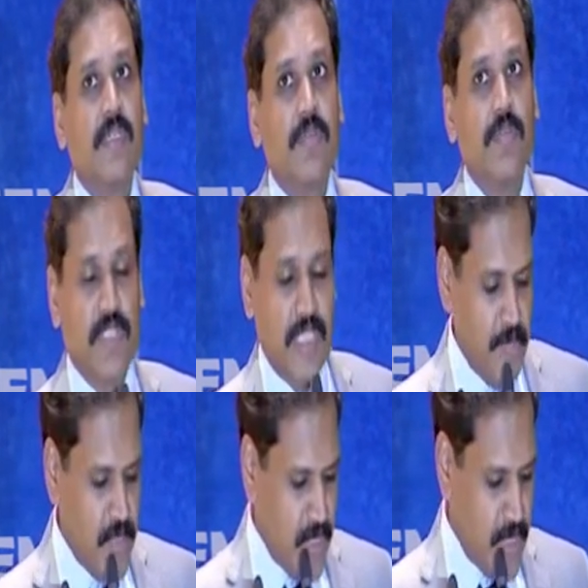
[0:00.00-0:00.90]
for
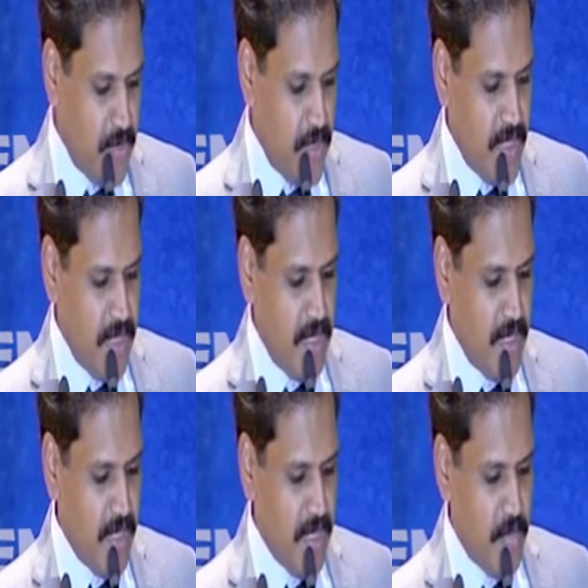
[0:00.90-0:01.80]
cyber security
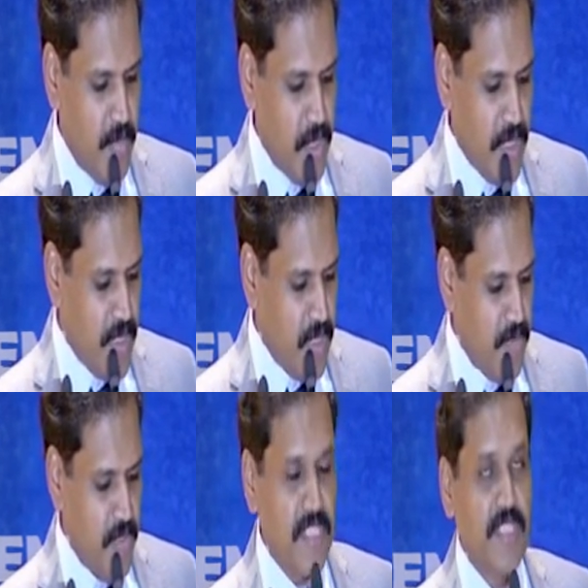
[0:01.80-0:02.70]
and protection of
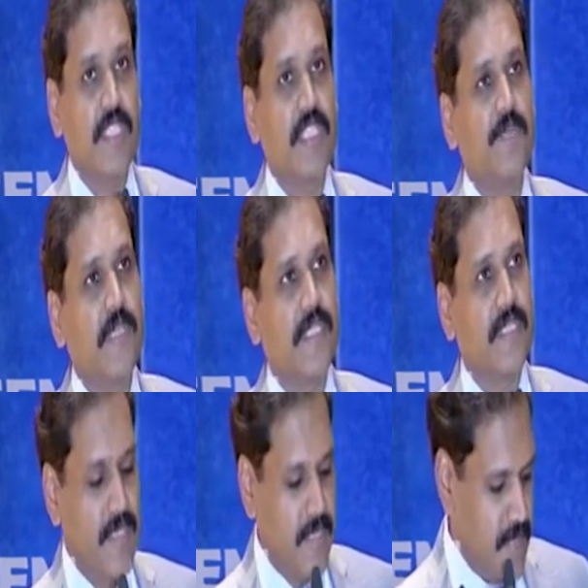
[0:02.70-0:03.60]
our digital space.
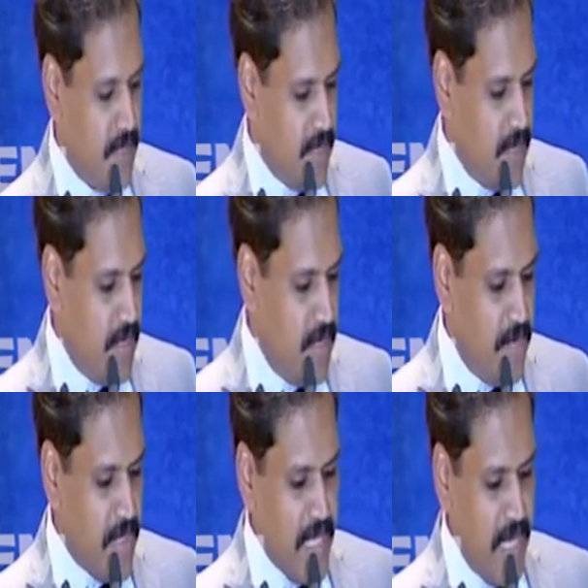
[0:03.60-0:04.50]

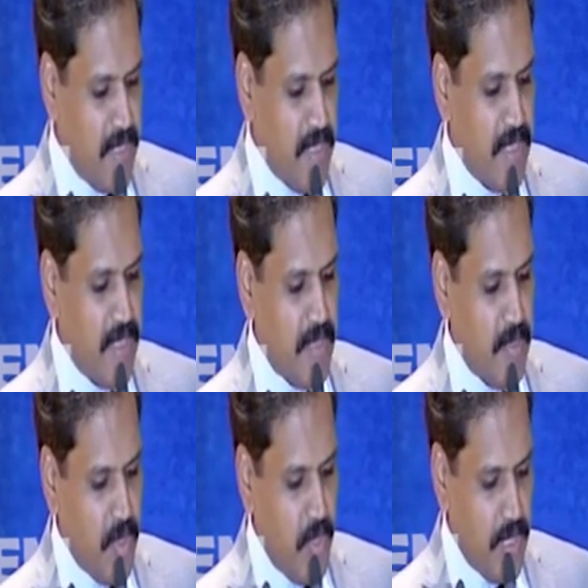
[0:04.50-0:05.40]
We gather here to
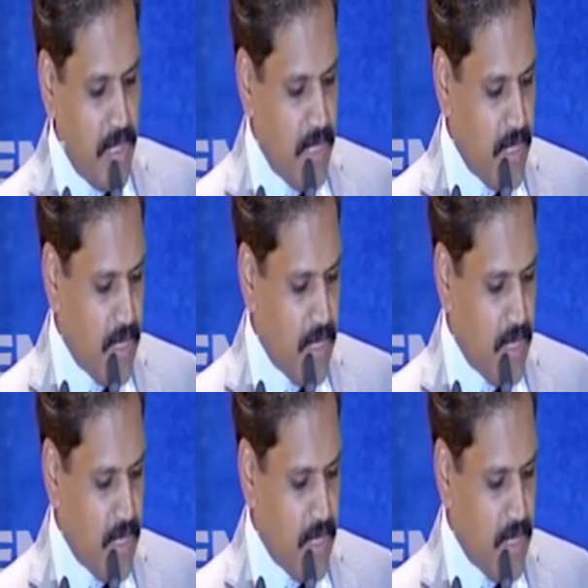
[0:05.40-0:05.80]
inaugurate